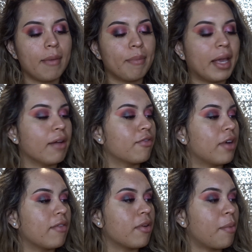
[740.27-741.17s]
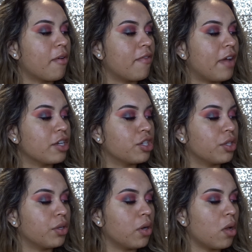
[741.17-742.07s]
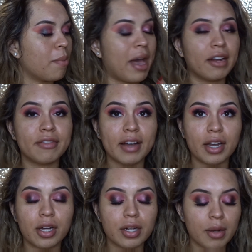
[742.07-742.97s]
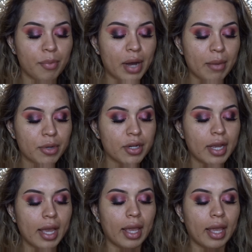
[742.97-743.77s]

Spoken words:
Makeup Forever Professional Mattifier Primer,